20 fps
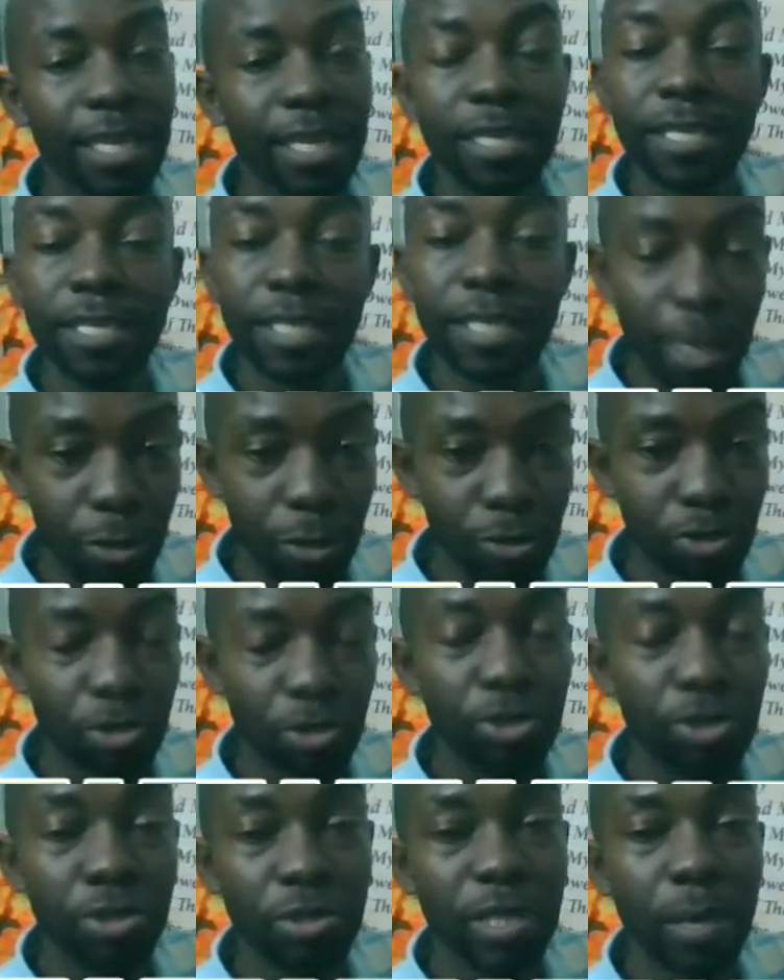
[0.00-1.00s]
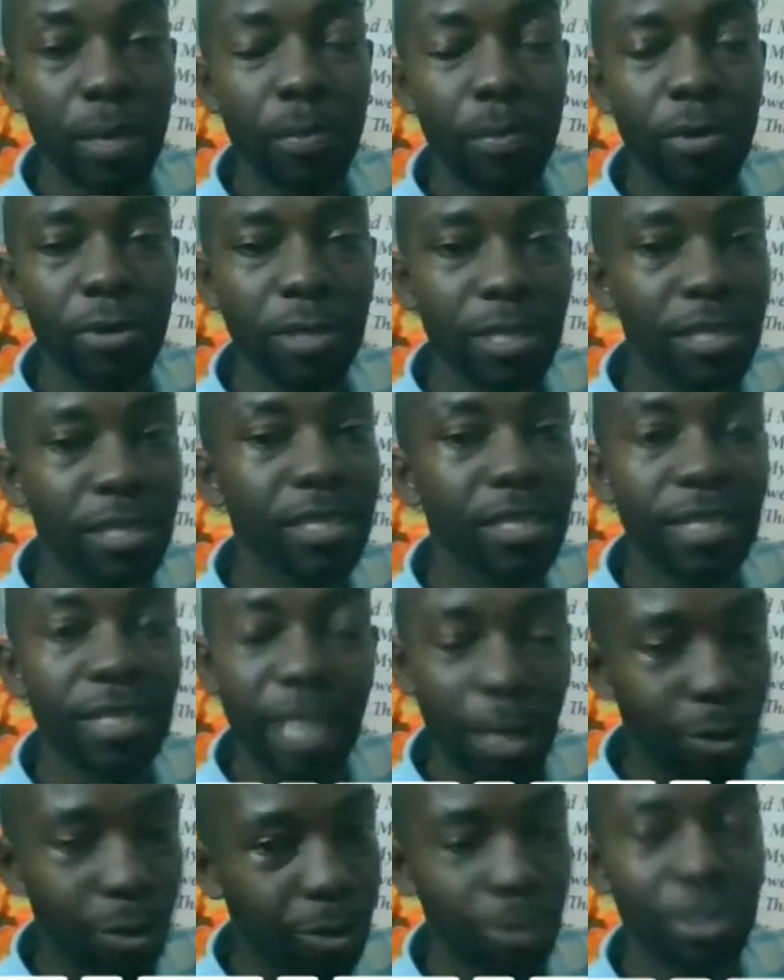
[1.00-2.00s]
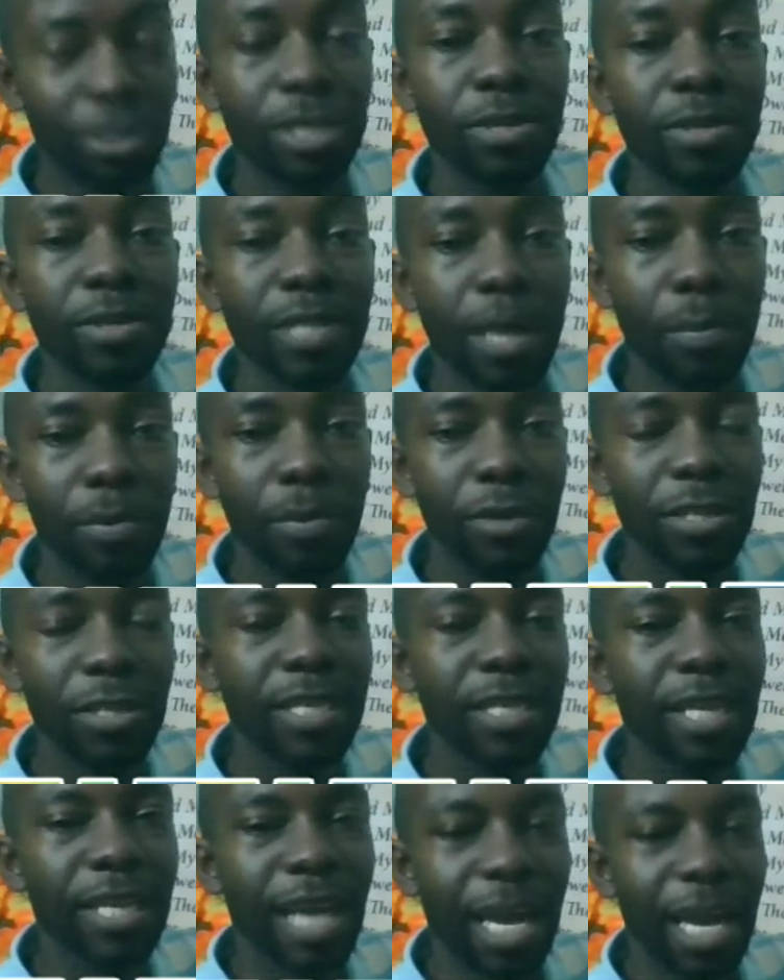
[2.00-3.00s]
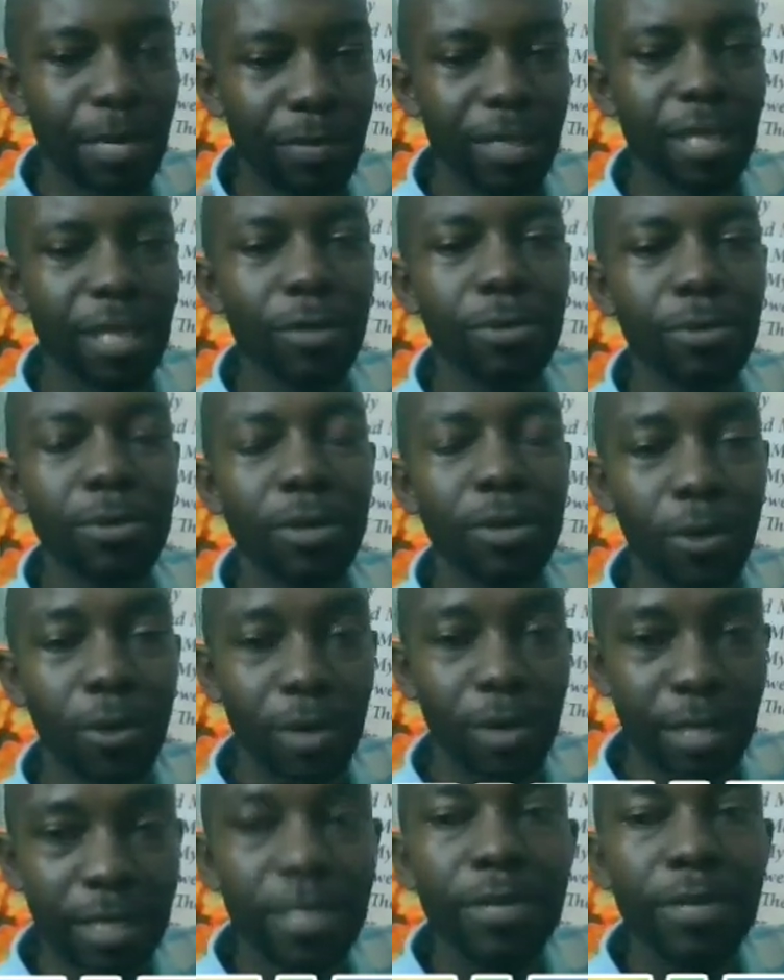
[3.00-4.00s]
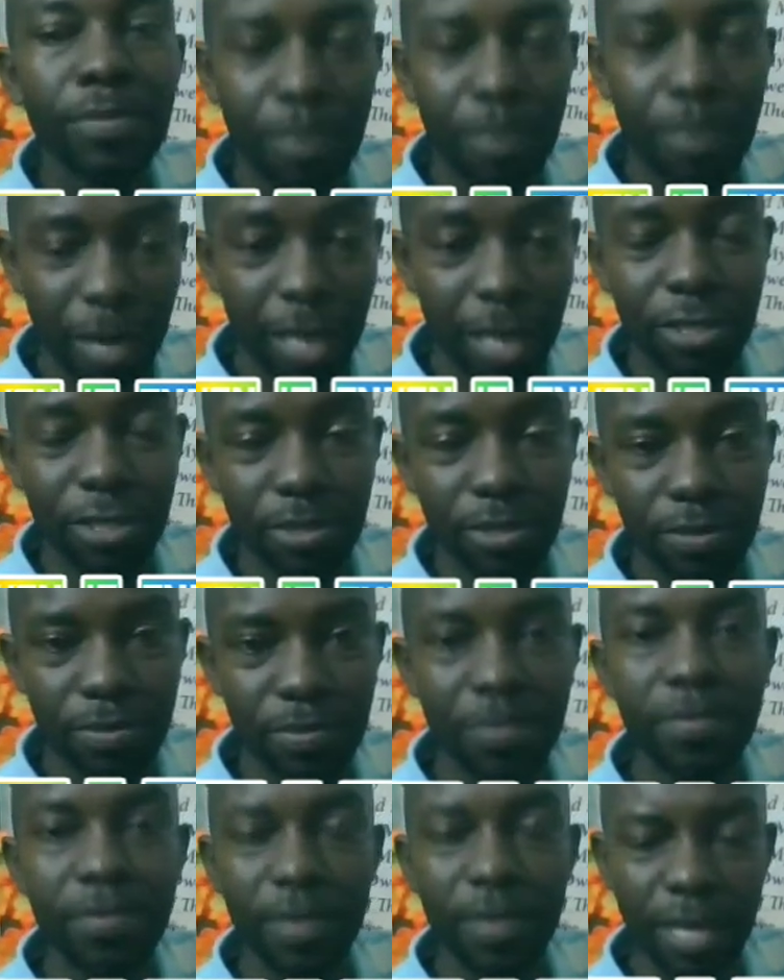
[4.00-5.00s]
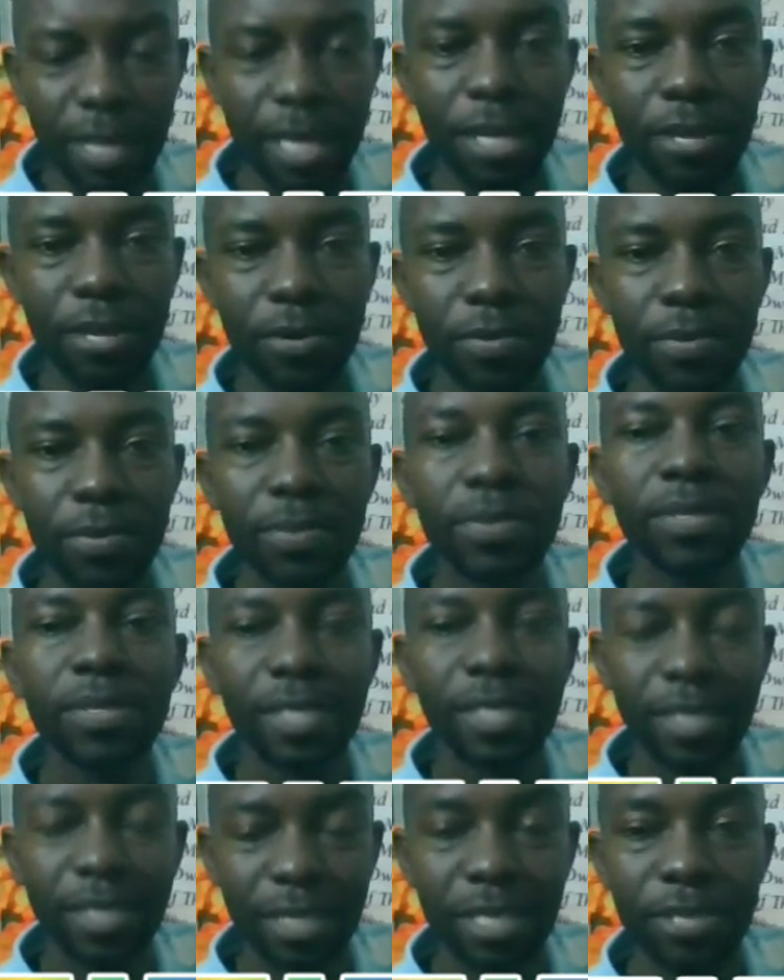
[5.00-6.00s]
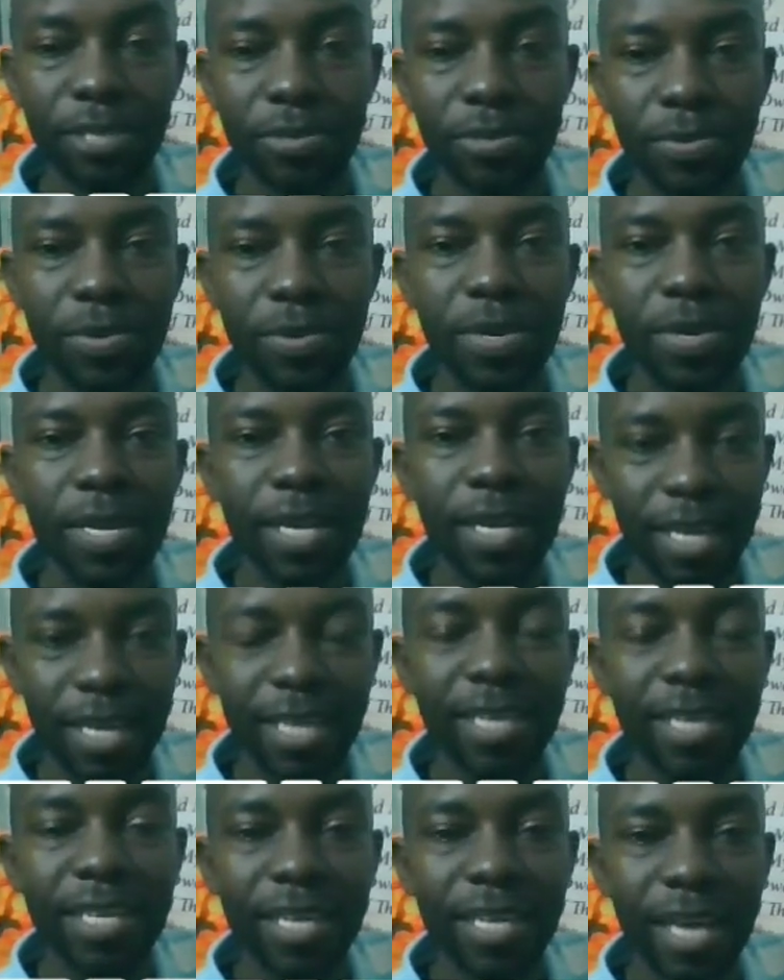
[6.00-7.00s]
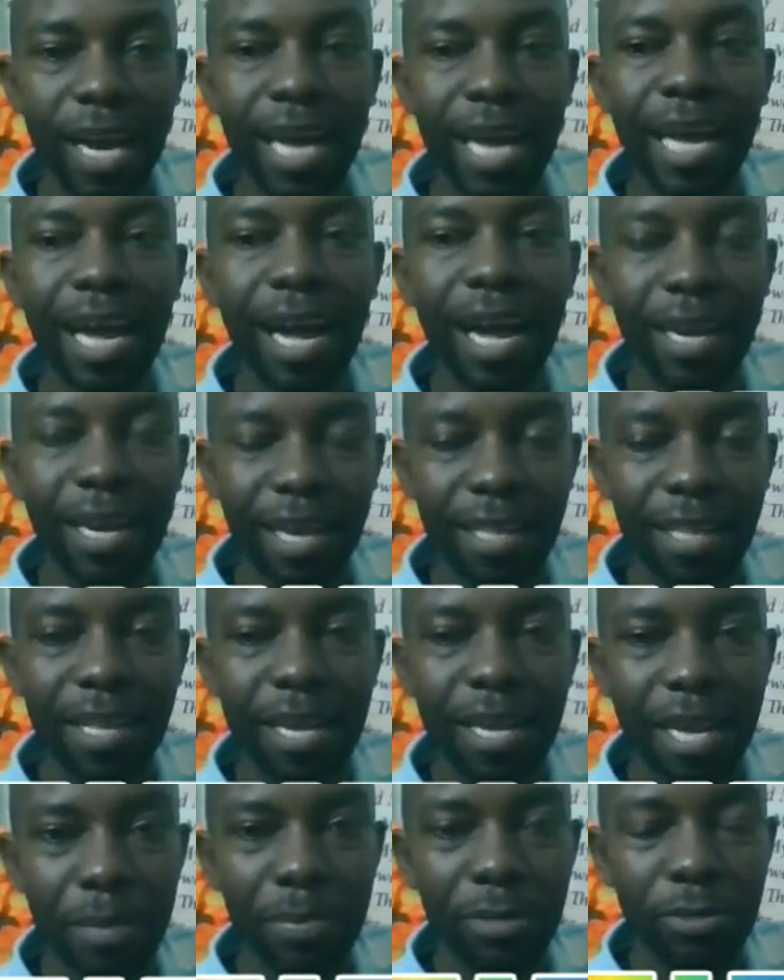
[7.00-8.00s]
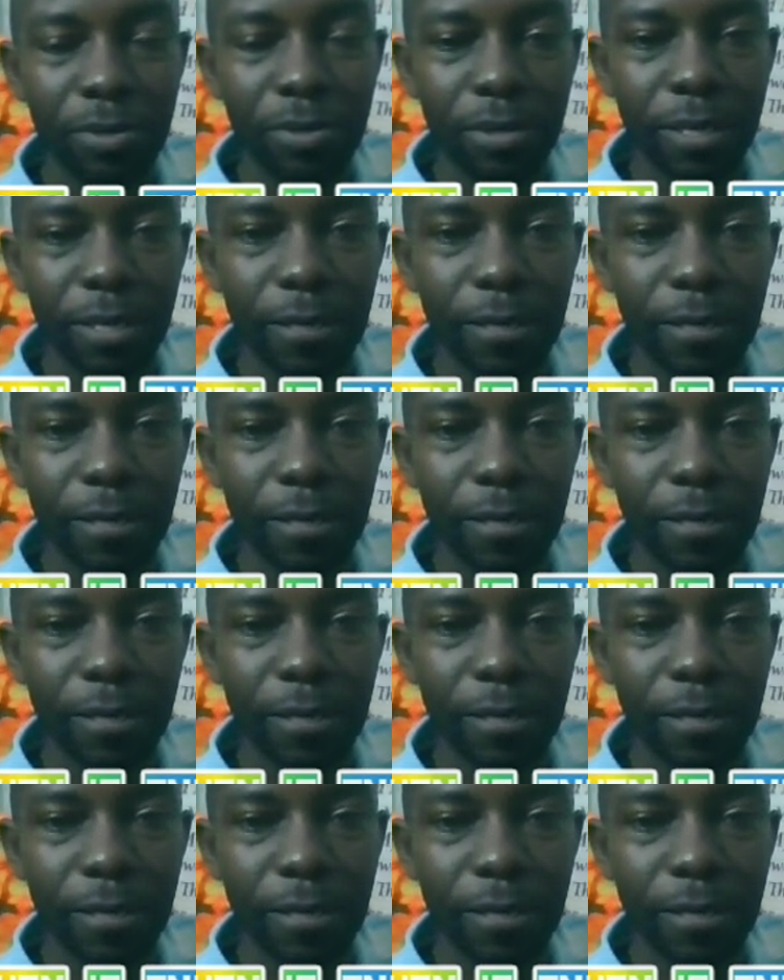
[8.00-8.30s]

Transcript: psychosocial support, psychological support, and may the good Lord bless you. Thank you. See you in another episode.